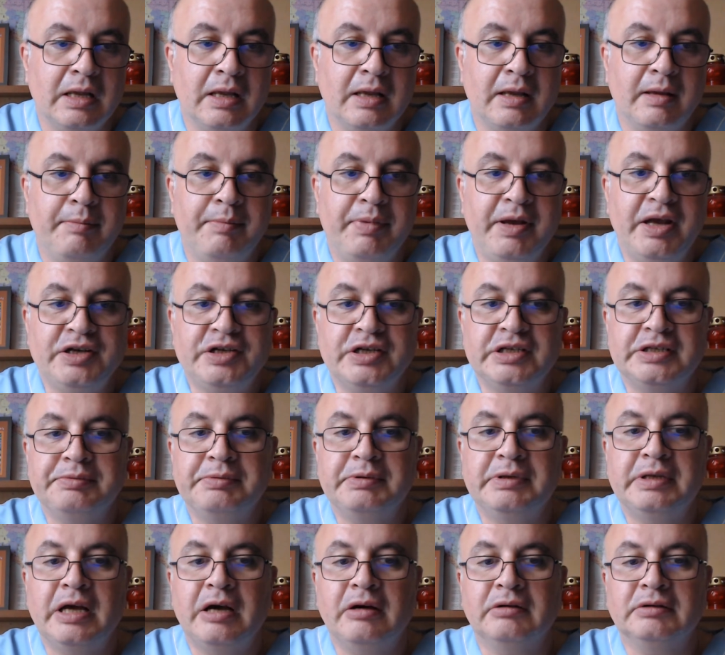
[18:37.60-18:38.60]
Patients
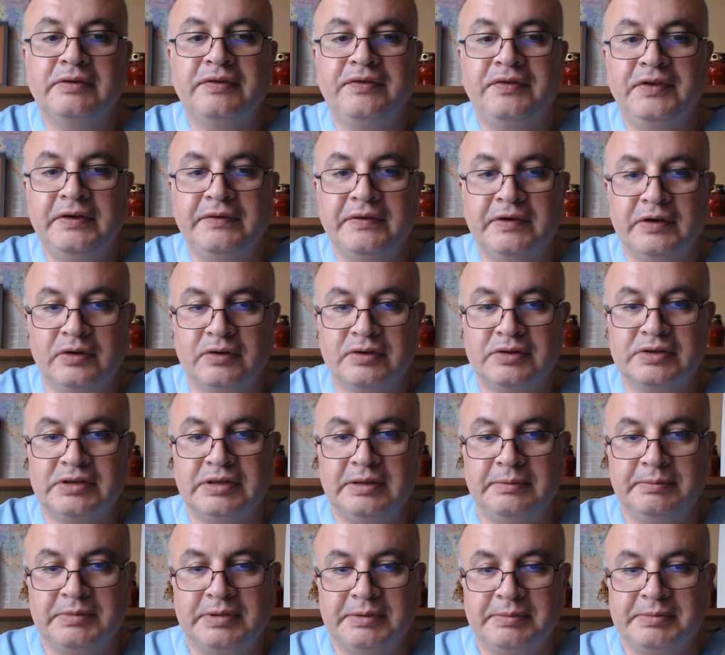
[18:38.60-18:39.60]
without fever or
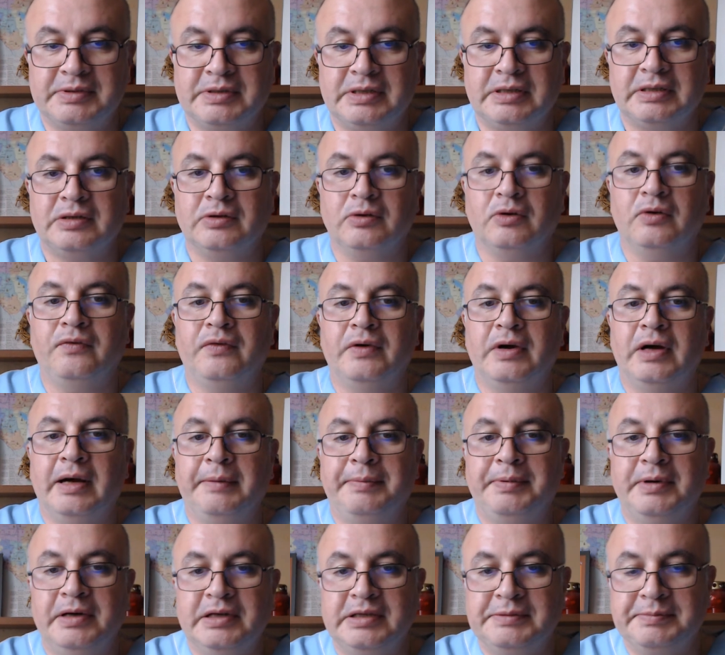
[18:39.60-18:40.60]
symptoms and of
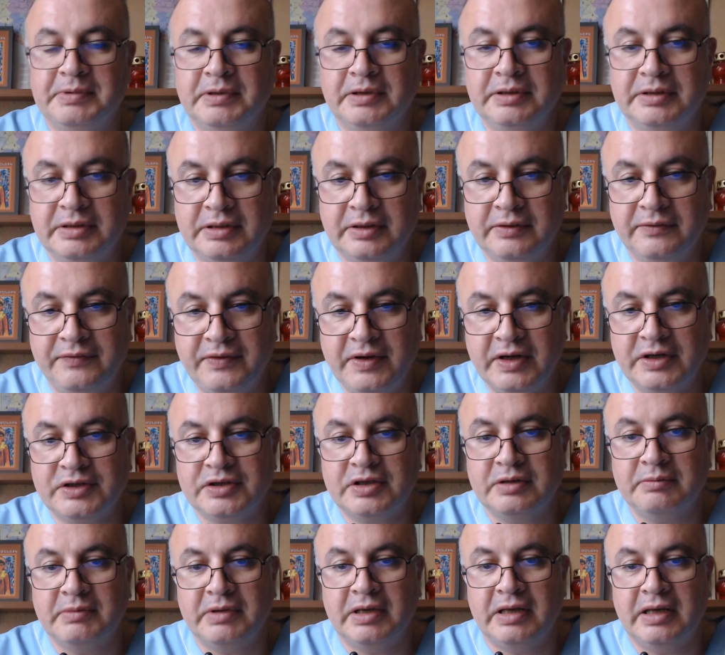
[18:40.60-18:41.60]
upper respiratory
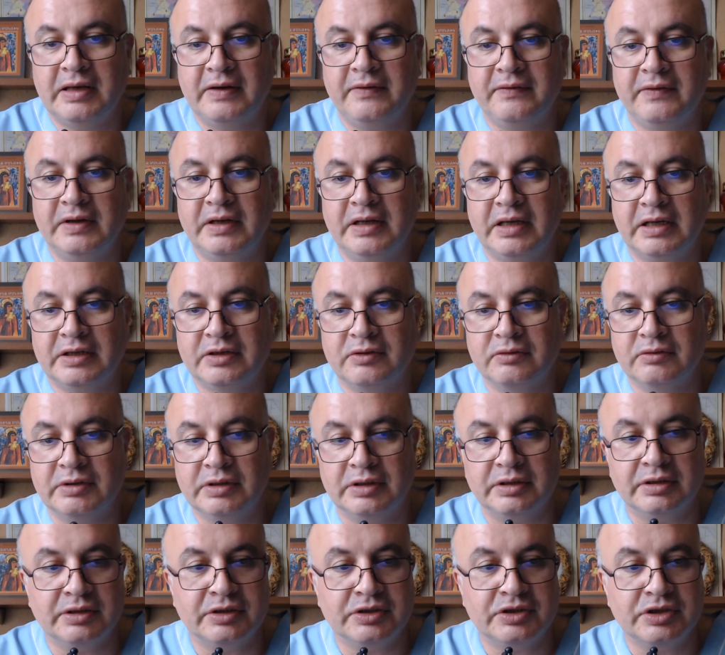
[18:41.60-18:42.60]
infection may have an acute
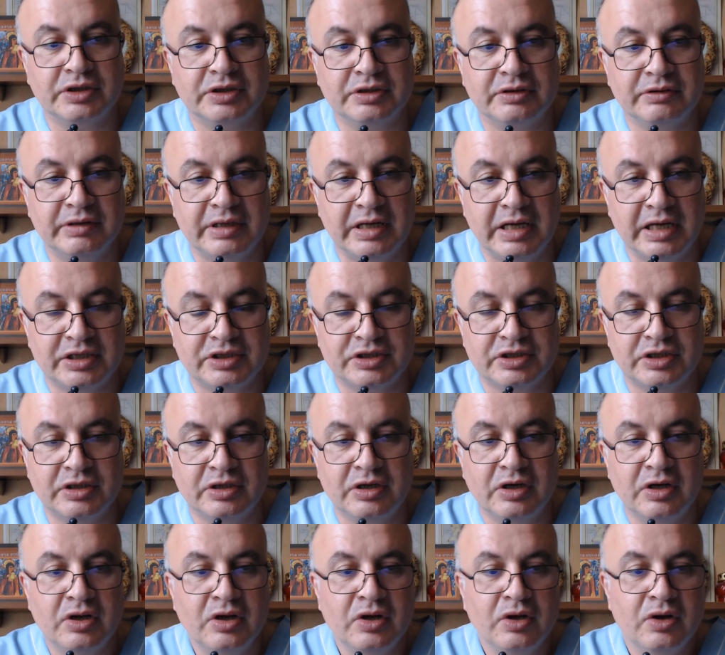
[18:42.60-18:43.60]
allergic
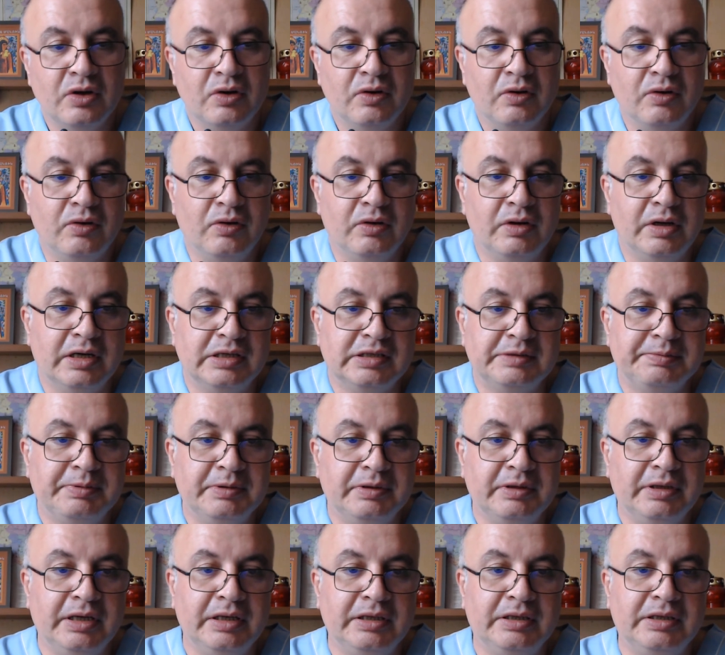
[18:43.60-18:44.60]
reaction or
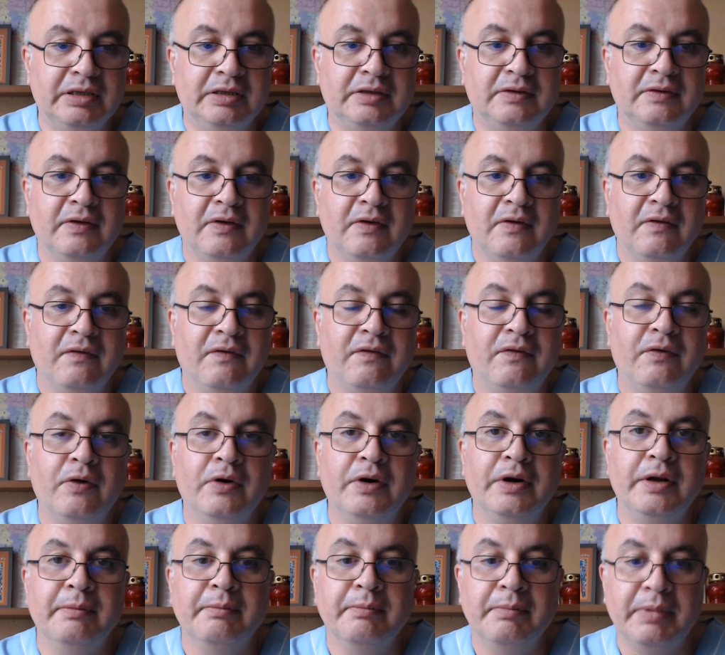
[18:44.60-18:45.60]
aspirated
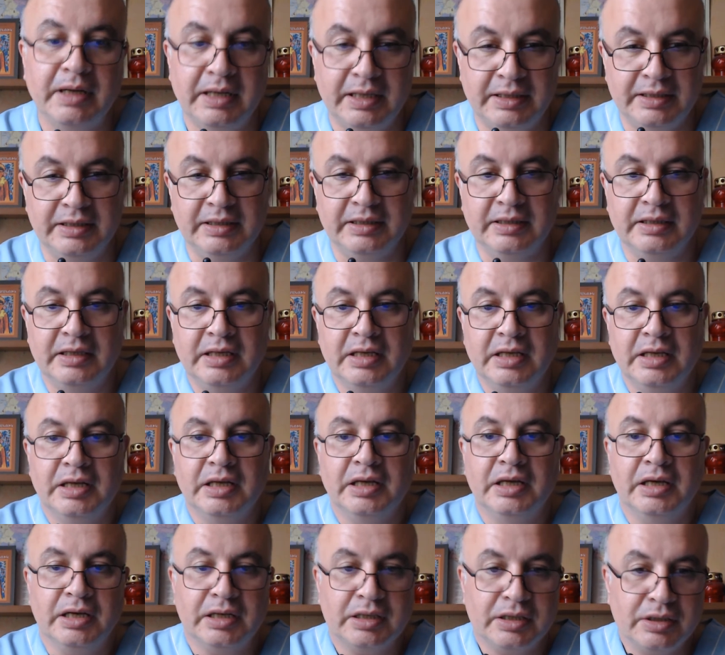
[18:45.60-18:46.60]
foreign body.
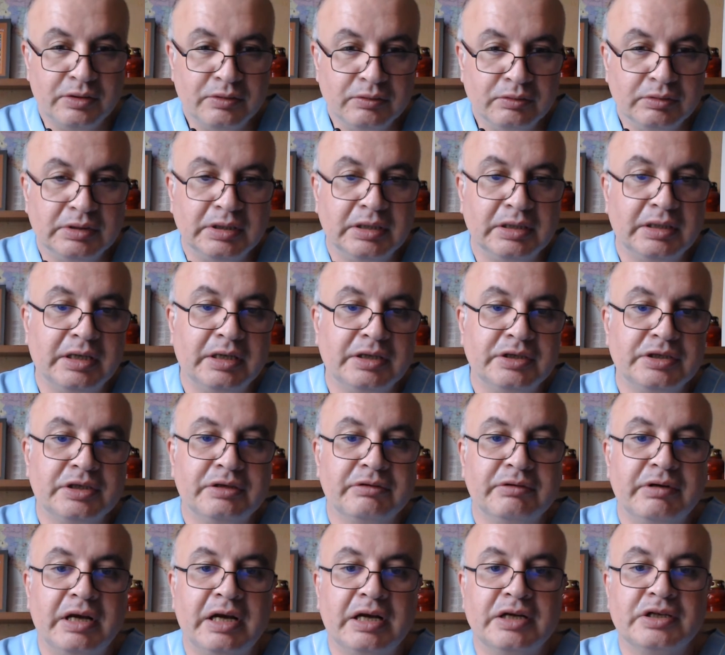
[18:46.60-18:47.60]
Acute allergic
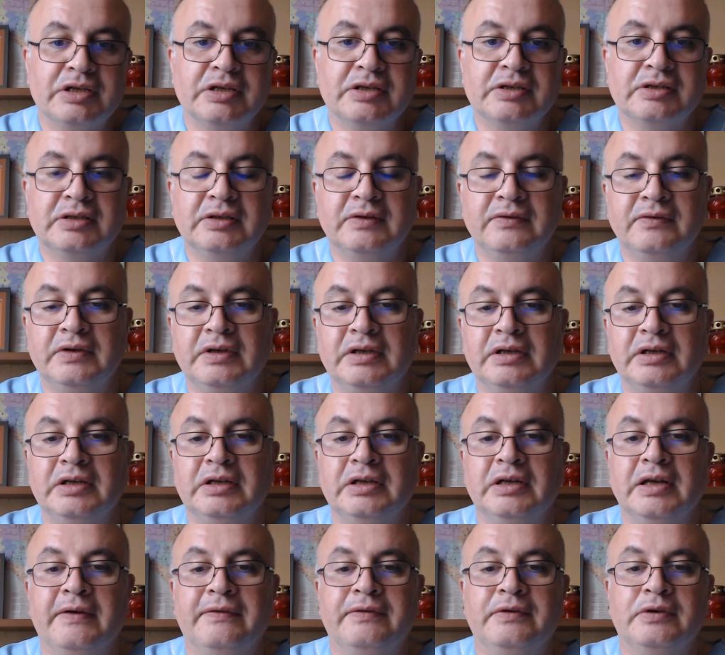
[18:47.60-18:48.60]
reaction severe
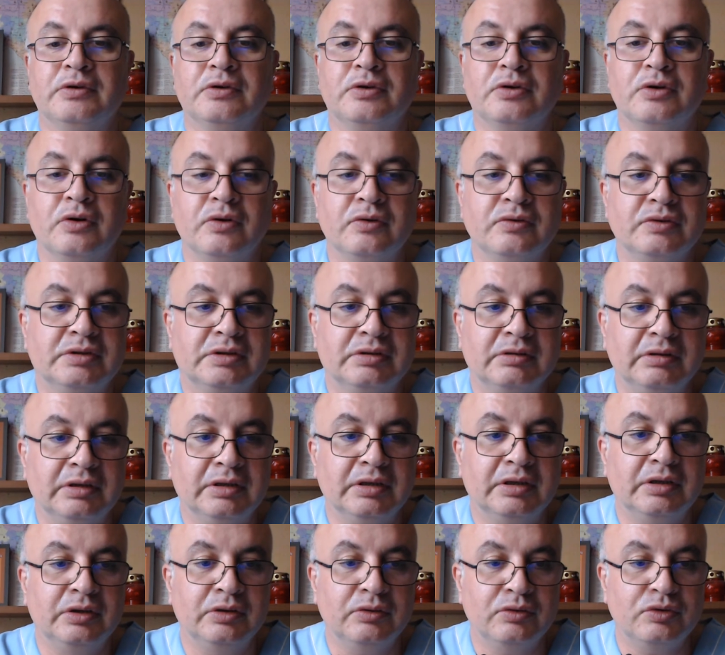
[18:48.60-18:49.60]
enough to cause
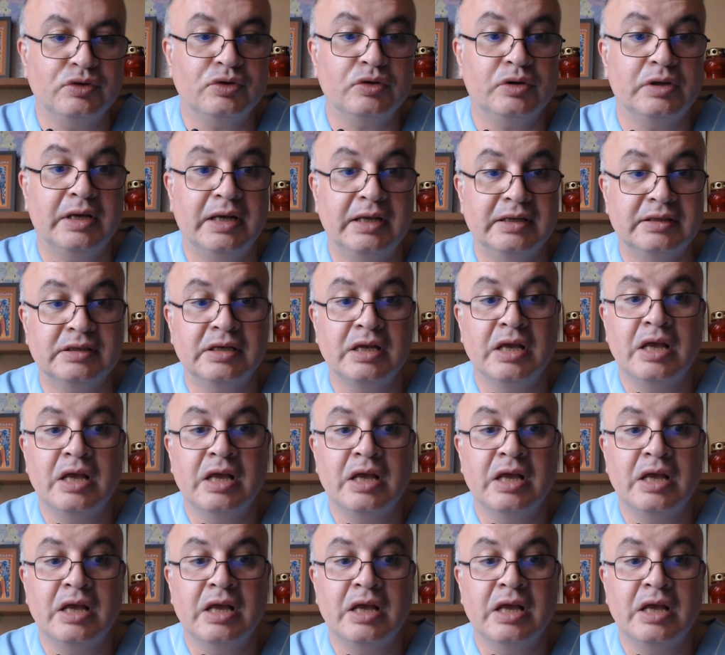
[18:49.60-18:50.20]
stridor usually has